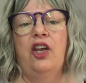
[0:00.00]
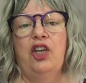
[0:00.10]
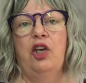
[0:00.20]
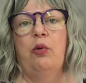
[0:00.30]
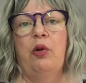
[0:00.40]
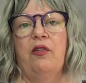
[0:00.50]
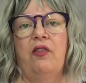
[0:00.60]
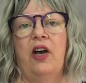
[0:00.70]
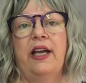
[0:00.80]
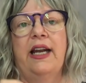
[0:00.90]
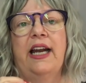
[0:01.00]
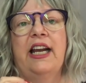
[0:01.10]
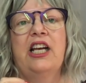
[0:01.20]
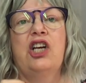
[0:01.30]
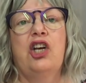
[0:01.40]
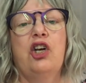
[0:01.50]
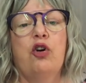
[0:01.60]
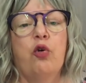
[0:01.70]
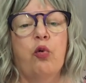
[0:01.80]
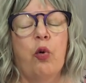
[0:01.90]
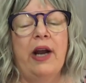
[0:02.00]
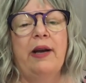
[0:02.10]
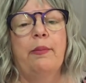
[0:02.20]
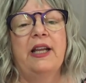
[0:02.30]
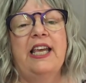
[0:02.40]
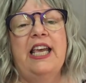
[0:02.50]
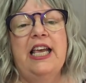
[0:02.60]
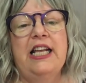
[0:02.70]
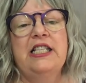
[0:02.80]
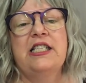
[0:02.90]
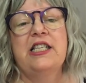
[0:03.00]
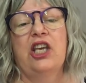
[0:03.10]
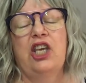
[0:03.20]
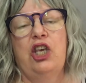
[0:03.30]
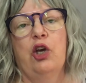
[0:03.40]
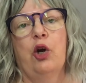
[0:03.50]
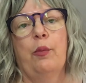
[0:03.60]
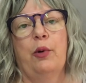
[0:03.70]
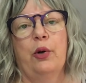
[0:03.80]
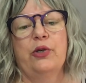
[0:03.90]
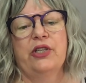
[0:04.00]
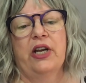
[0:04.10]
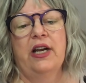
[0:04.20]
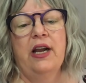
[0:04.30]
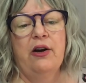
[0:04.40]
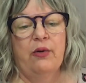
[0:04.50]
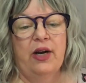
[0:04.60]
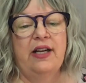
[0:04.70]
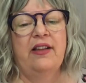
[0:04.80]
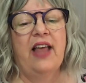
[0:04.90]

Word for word: you will find an incredibly insecure person, right?